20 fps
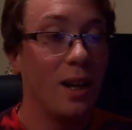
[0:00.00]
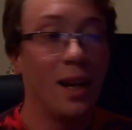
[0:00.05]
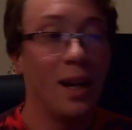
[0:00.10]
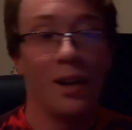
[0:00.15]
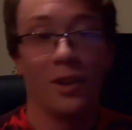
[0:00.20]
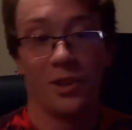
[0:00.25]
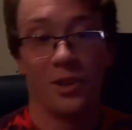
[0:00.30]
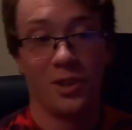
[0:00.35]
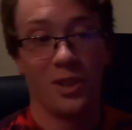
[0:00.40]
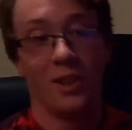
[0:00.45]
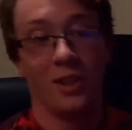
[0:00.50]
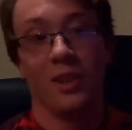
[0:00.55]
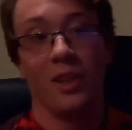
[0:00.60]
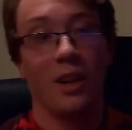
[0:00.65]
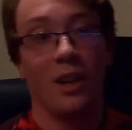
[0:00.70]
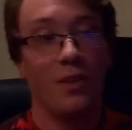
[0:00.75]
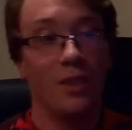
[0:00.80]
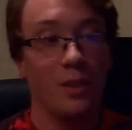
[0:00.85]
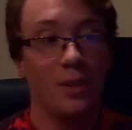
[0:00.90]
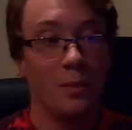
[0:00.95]
I'll still
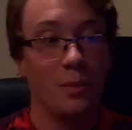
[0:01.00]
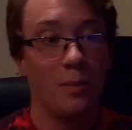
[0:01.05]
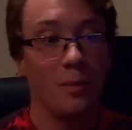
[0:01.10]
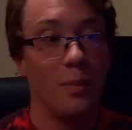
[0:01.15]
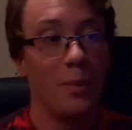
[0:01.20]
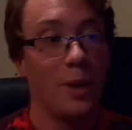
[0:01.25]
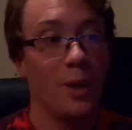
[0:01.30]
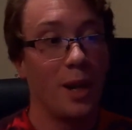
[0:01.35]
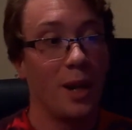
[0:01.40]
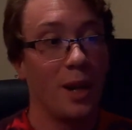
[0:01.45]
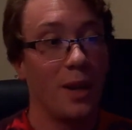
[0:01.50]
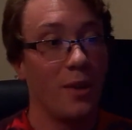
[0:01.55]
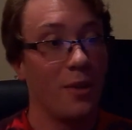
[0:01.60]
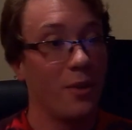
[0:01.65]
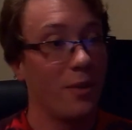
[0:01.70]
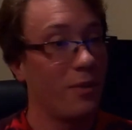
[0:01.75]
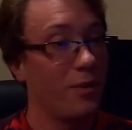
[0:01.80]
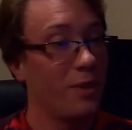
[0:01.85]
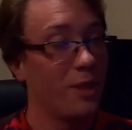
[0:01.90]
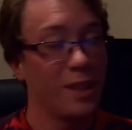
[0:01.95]
love it, but I'll
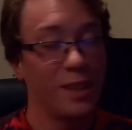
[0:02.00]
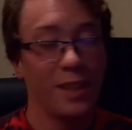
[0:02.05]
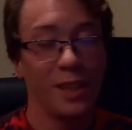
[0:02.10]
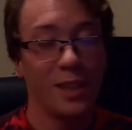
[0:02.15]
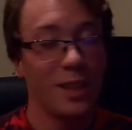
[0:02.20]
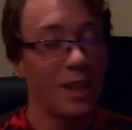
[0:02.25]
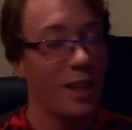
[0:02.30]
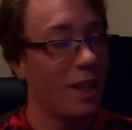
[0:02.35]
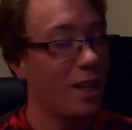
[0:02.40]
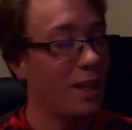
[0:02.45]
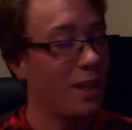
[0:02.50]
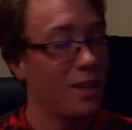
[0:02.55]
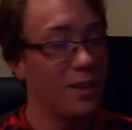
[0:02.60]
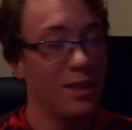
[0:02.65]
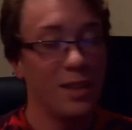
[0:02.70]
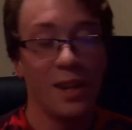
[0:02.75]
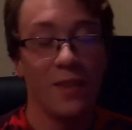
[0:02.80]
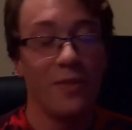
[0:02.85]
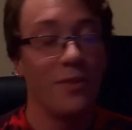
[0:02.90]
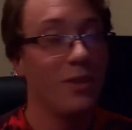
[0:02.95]
think that they
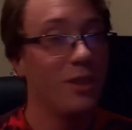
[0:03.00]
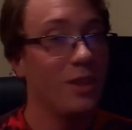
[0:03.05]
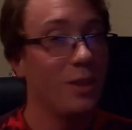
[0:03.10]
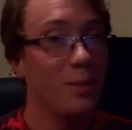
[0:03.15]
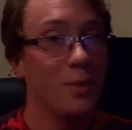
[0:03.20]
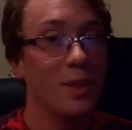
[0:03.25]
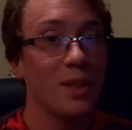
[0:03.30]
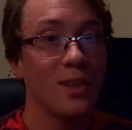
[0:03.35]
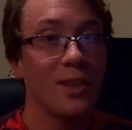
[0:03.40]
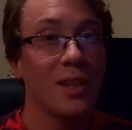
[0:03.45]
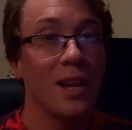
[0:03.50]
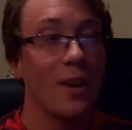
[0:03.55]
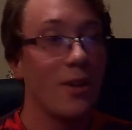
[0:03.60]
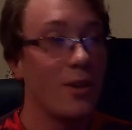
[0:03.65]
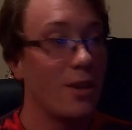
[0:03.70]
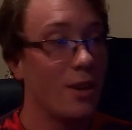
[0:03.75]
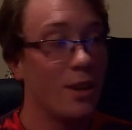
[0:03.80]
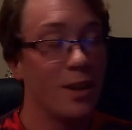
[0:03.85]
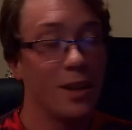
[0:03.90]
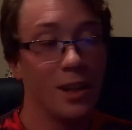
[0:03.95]
definitely missed
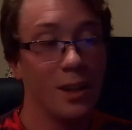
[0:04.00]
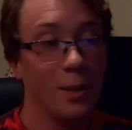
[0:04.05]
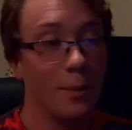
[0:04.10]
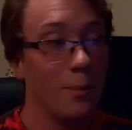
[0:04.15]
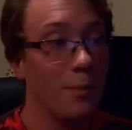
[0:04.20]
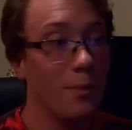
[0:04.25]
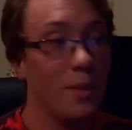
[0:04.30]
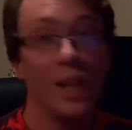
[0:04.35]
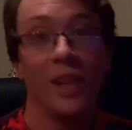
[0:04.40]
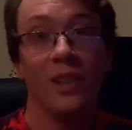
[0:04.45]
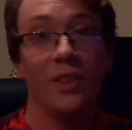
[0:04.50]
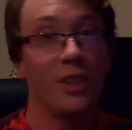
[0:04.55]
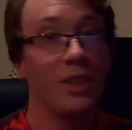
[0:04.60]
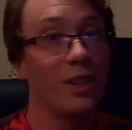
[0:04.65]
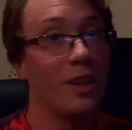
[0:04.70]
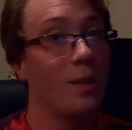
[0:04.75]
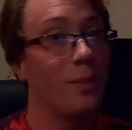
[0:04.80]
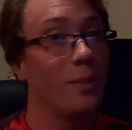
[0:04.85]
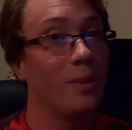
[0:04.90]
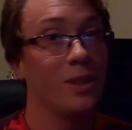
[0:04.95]
out on an amazing
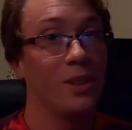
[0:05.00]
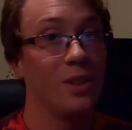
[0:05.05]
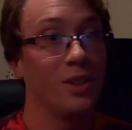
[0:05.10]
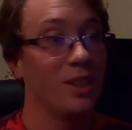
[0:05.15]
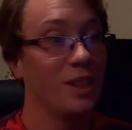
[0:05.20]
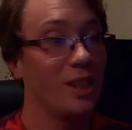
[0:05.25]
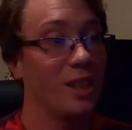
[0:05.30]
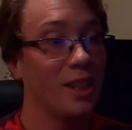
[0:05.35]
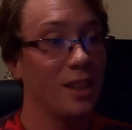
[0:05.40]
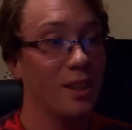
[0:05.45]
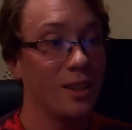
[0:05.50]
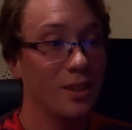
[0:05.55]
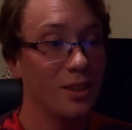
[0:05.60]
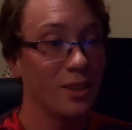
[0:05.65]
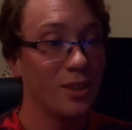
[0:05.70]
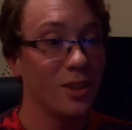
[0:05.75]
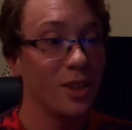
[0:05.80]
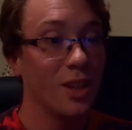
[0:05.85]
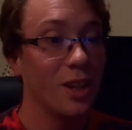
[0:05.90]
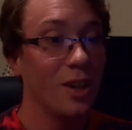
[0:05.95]
opportunity.
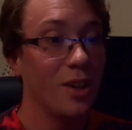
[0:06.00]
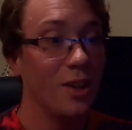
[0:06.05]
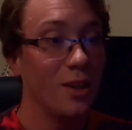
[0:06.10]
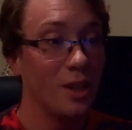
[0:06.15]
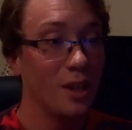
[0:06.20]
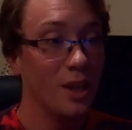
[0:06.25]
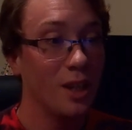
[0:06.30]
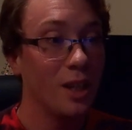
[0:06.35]
So